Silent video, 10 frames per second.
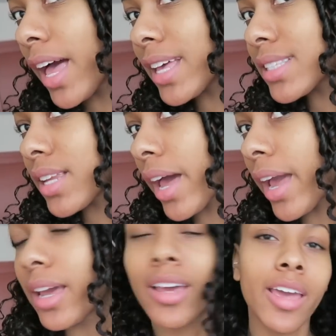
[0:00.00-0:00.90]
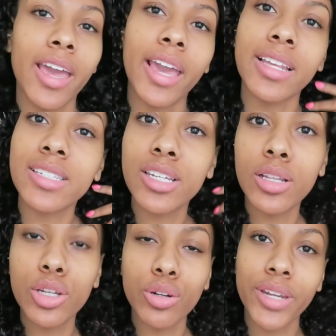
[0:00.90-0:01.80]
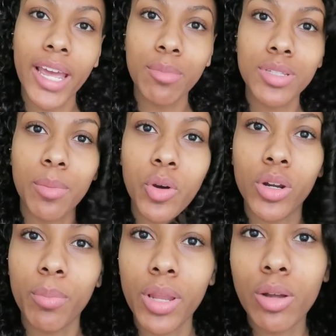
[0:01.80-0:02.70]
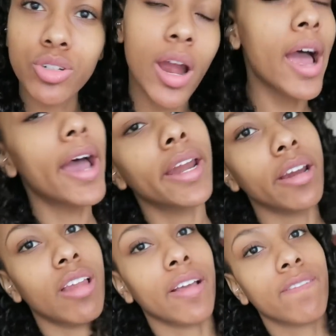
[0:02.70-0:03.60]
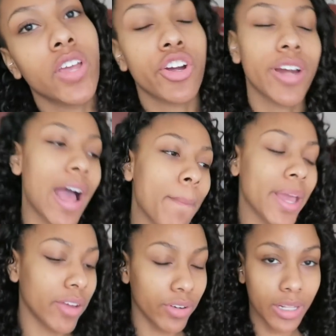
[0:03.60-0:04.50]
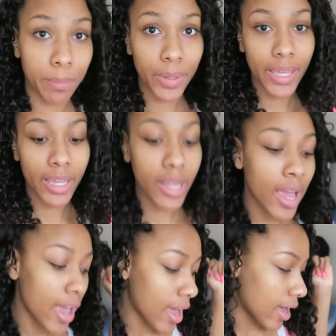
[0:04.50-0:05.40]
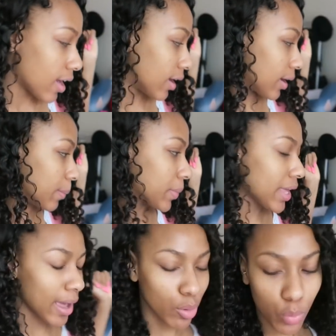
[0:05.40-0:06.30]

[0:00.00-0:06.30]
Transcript: last night and still a little damp, so I'm going to blow dry it and like finger it out and make it really big. But yeah,